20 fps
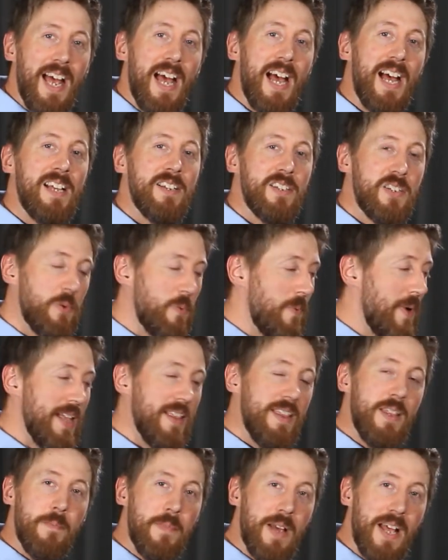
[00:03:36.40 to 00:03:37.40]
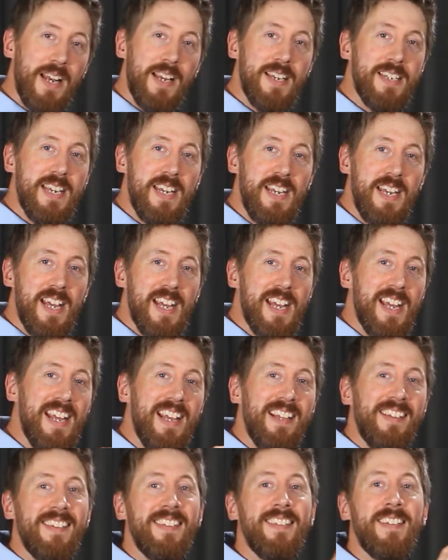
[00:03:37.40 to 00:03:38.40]
and to when the melody
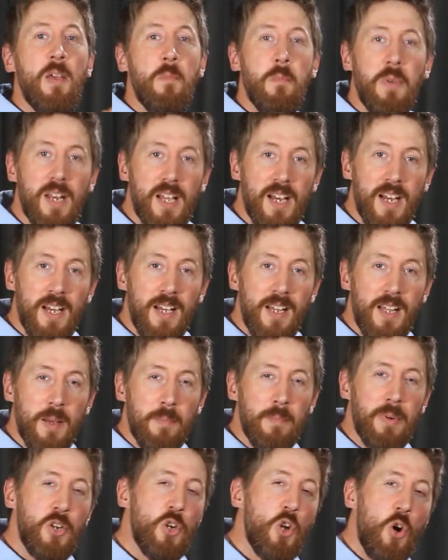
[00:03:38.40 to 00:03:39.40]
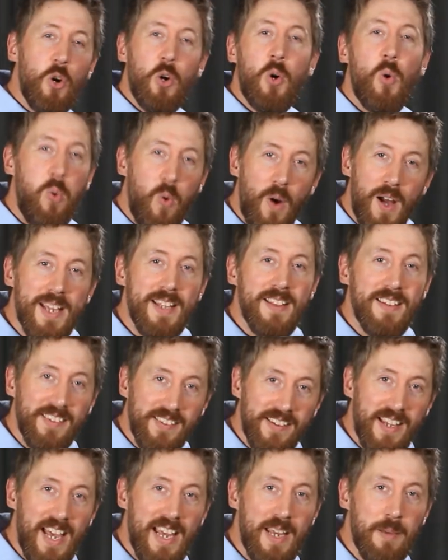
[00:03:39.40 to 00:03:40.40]
is similar but not quite the
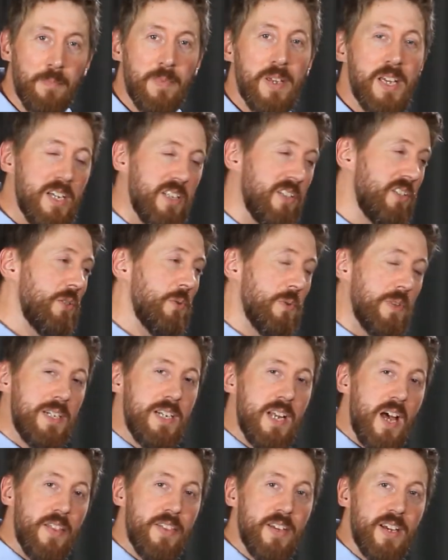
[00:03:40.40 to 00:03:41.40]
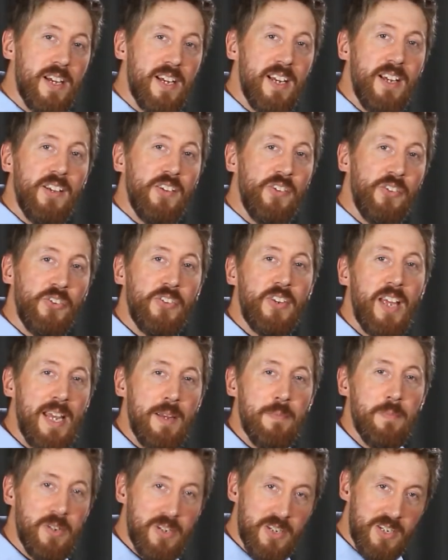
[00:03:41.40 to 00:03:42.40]
same to another
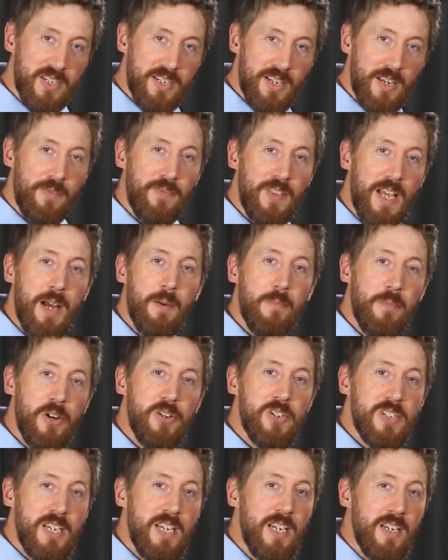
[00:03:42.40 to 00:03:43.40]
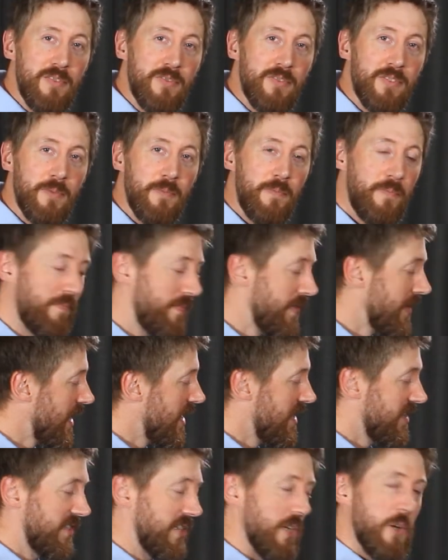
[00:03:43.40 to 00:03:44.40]
statement of that motif.
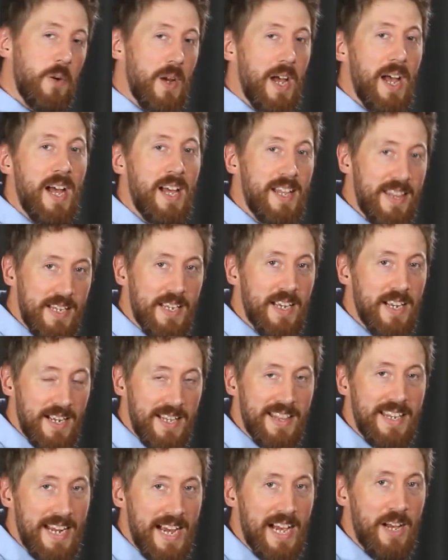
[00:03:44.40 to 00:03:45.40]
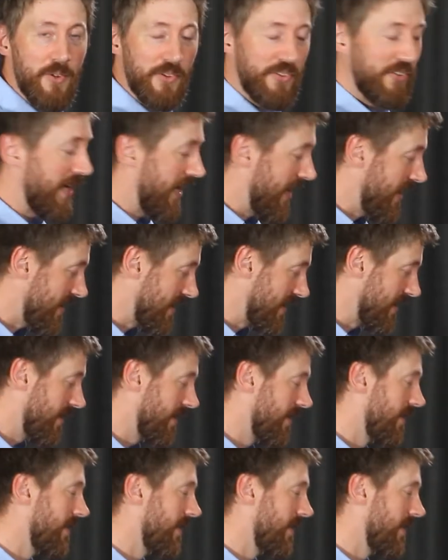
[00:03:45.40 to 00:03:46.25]
So at the outset,